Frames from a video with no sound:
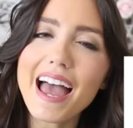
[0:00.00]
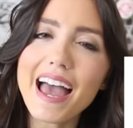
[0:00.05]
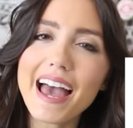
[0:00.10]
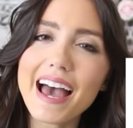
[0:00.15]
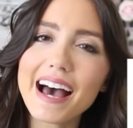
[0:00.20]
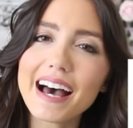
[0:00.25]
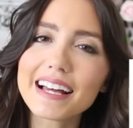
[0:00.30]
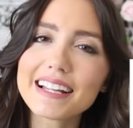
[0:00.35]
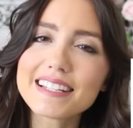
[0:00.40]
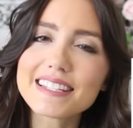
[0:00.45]

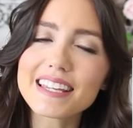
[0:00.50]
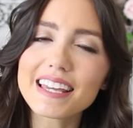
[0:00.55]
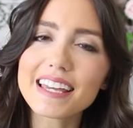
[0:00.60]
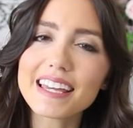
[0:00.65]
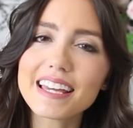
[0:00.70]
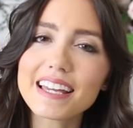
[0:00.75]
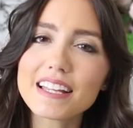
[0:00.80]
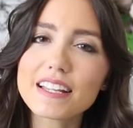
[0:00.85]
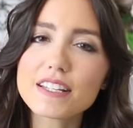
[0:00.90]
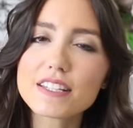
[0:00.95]
And
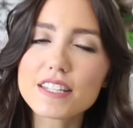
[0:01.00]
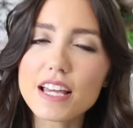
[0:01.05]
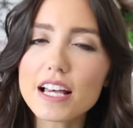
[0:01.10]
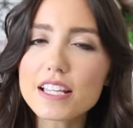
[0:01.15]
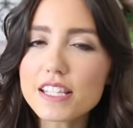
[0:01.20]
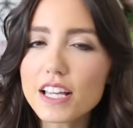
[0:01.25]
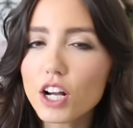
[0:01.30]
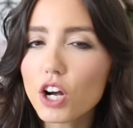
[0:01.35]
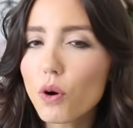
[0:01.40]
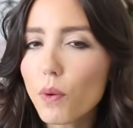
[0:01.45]
it
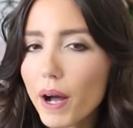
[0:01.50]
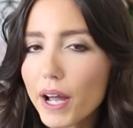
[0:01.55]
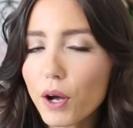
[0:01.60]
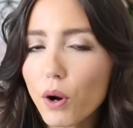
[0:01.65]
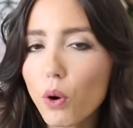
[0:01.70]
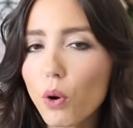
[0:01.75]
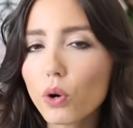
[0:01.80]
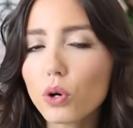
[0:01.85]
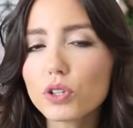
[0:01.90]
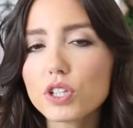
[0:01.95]
doesn't quite
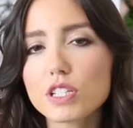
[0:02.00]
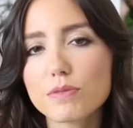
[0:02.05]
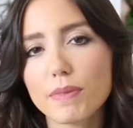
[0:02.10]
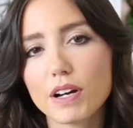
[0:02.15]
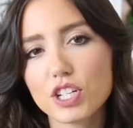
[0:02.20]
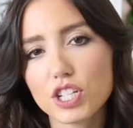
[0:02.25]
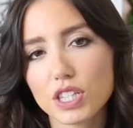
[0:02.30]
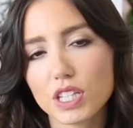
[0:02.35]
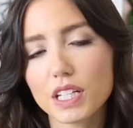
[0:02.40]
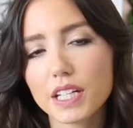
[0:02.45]
hold as
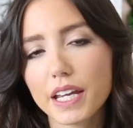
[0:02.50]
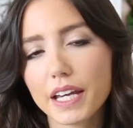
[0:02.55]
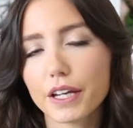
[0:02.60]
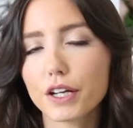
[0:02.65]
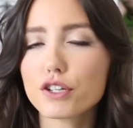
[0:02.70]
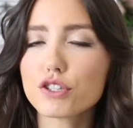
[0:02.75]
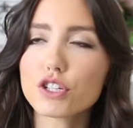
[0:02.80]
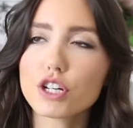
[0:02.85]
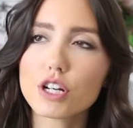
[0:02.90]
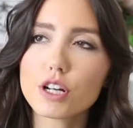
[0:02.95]
much in the
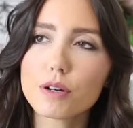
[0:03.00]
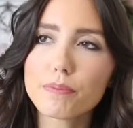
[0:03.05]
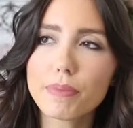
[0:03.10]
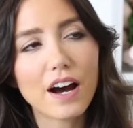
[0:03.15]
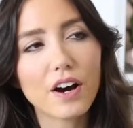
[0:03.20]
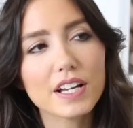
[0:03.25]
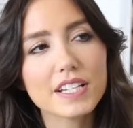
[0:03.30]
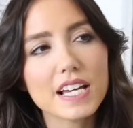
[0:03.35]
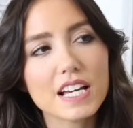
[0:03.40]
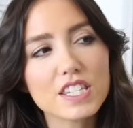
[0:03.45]
canister.
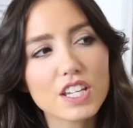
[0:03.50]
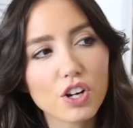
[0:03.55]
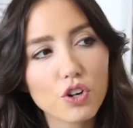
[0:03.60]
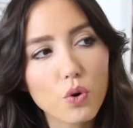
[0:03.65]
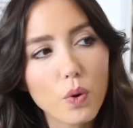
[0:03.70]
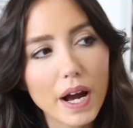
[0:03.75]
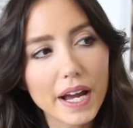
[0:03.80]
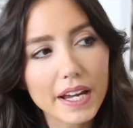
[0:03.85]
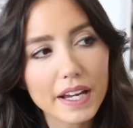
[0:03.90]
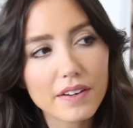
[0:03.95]
Now it doesn't
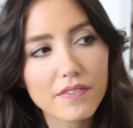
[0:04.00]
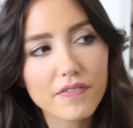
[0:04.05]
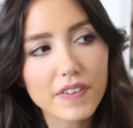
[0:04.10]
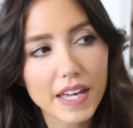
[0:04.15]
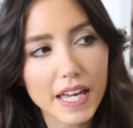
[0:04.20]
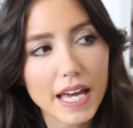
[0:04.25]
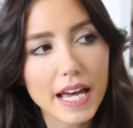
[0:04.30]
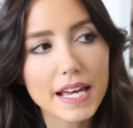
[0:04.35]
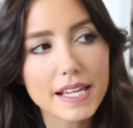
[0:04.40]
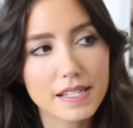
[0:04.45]
quite
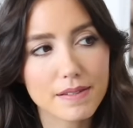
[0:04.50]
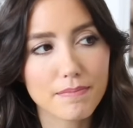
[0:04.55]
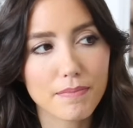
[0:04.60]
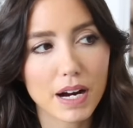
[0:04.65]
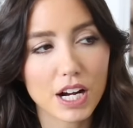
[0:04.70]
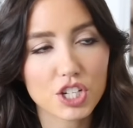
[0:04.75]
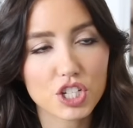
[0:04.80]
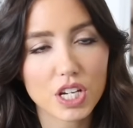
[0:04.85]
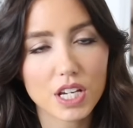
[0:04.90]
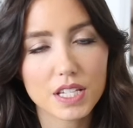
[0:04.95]
fit as
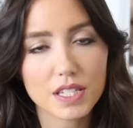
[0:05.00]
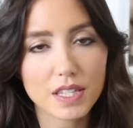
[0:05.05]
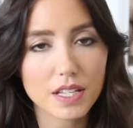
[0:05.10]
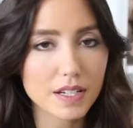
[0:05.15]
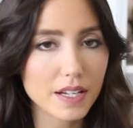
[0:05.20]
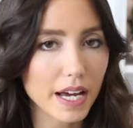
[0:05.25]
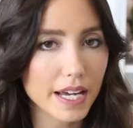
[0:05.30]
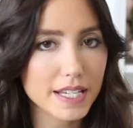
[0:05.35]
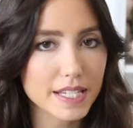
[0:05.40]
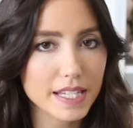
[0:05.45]
much as the
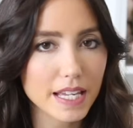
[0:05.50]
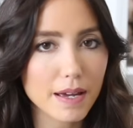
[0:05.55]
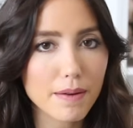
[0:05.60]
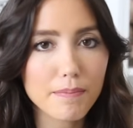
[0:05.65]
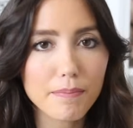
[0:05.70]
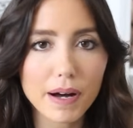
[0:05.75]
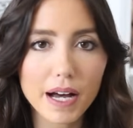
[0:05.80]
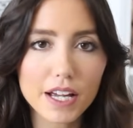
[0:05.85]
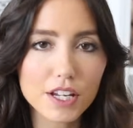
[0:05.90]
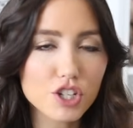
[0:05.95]

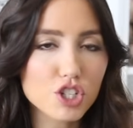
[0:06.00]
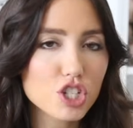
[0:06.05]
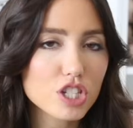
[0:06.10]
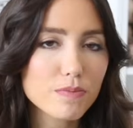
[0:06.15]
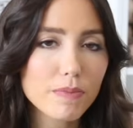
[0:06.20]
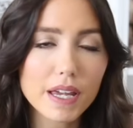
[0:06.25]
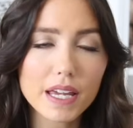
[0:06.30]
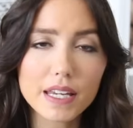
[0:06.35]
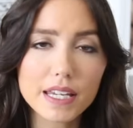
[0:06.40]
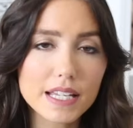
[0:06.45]
Dyson, but you just
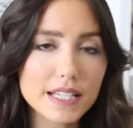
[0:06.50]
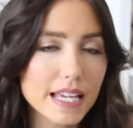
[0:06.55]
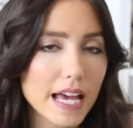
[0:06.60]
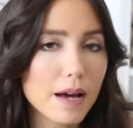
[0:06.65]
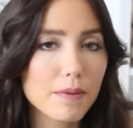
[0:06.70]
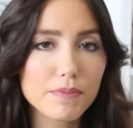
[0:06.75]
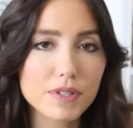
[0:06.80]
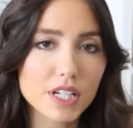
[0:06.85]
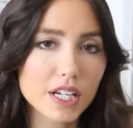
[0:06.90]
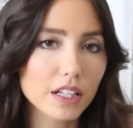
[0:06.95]
may need to
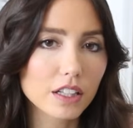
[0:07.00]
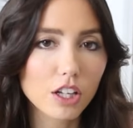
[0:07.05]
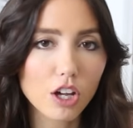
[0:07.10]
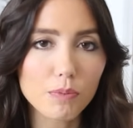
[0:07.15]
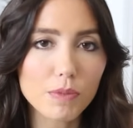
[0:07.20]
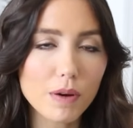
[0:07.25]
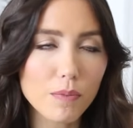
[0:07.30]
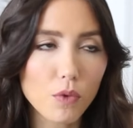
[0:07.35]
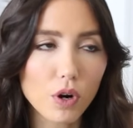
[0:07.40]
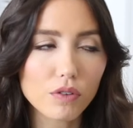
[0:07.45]
empty it a
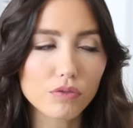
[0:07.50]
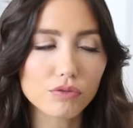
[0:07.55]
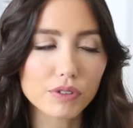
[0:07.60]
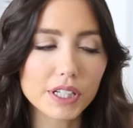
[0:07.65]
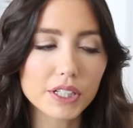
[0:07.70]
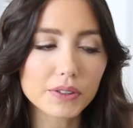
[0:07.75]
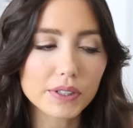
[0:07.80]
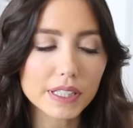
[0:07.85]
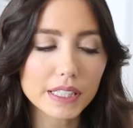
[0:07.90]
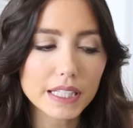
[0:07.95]
little bit more
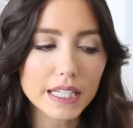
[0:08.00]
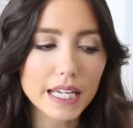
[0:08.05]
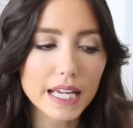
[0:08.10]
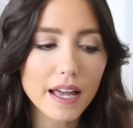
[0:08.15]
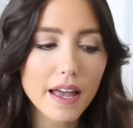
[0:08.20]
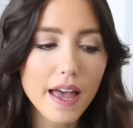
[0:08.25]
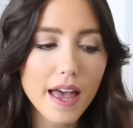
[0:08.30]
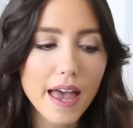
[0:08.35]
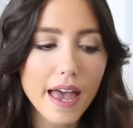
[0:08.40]
frequently.